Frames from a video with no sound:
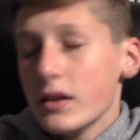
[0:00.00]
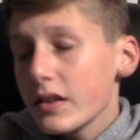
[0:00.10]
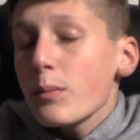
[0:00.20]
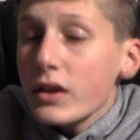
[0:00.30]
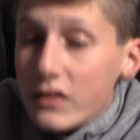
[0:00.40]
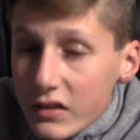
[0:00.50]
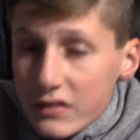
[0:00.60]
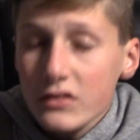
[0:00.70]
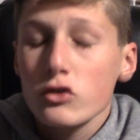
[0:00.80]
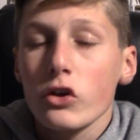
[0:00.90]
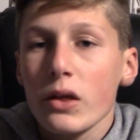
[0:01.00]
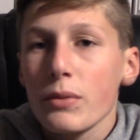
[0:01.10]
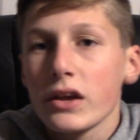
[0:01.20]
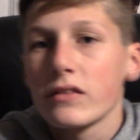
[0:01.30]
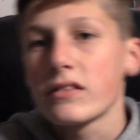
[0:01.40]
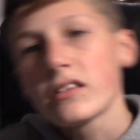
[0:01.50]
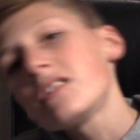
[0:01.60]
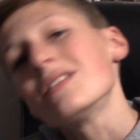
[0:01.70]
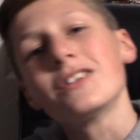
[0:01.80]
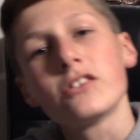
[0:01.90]
they've been decent this year. They've been
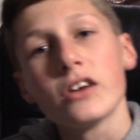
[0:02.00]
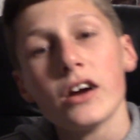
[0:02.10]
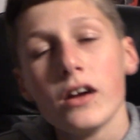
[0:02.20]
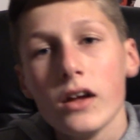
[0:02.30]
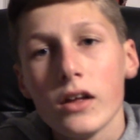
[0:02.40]
consistent this year.